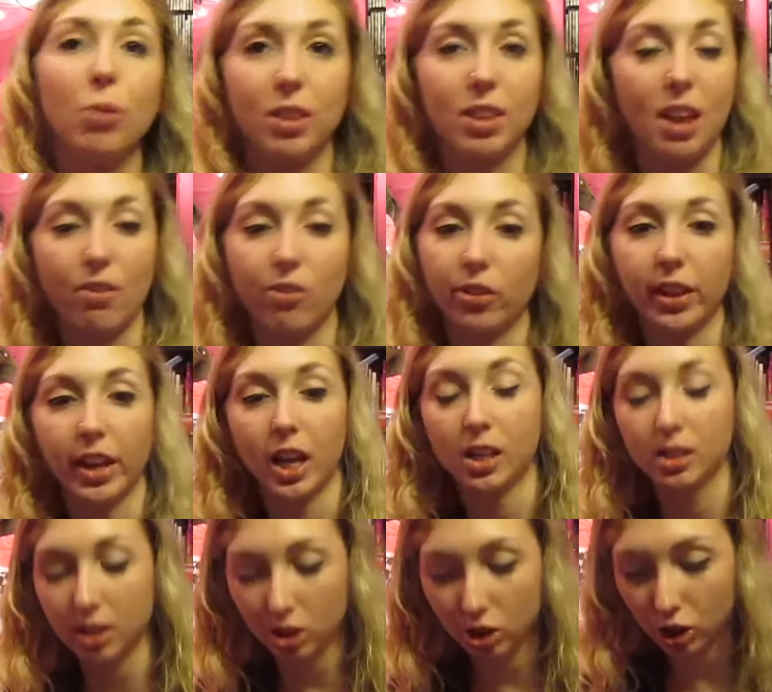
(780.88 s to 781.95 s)
with everything
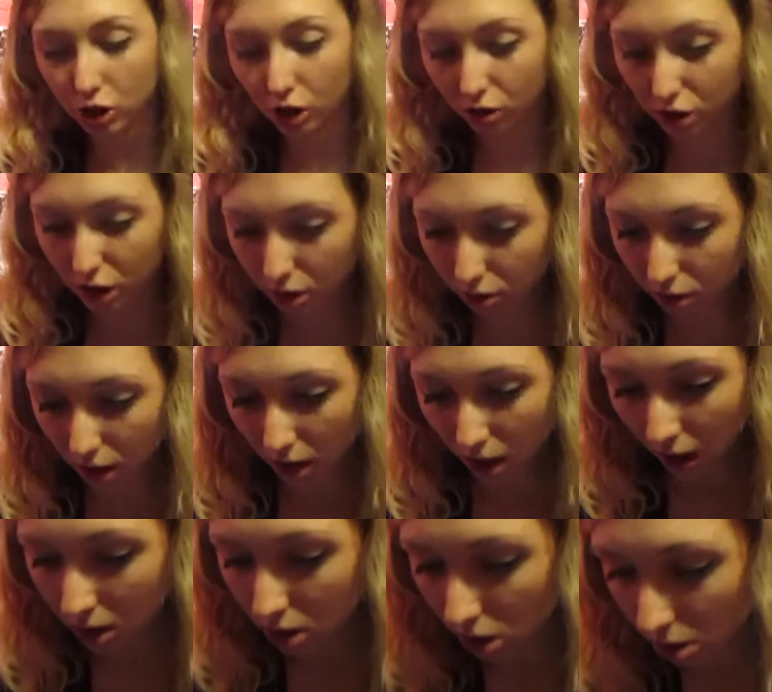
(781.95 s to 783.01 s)
else I just showed you.
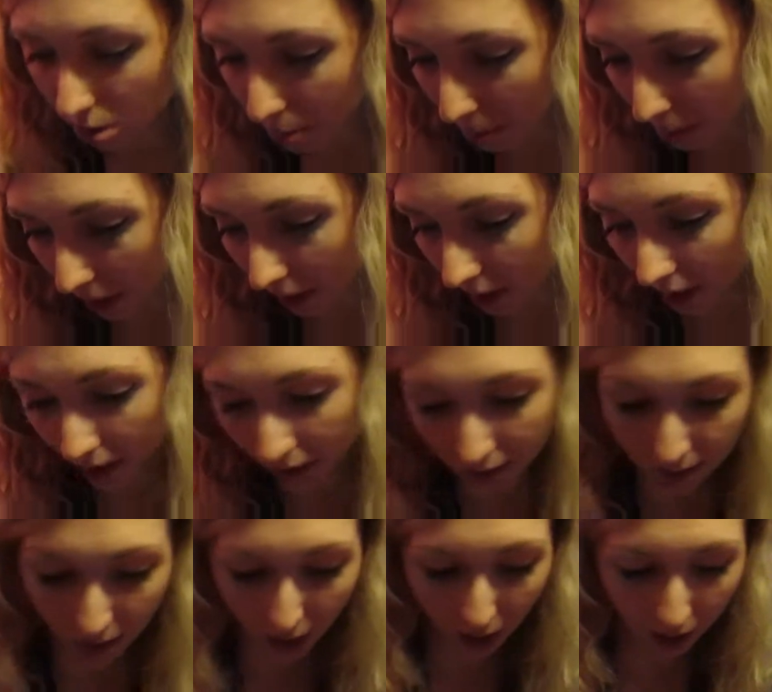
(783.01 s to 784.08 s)
Excuse me, Penny, I
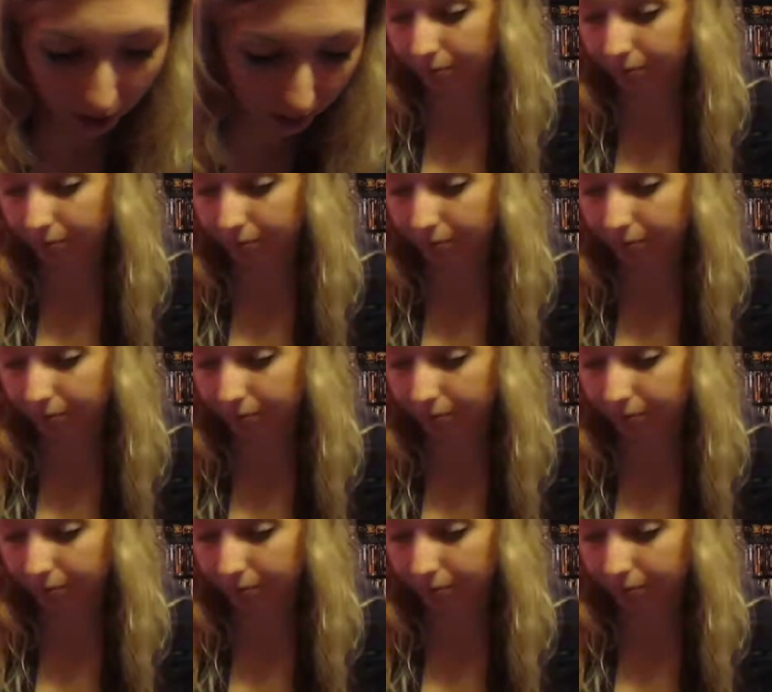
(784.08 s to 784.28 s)
need that.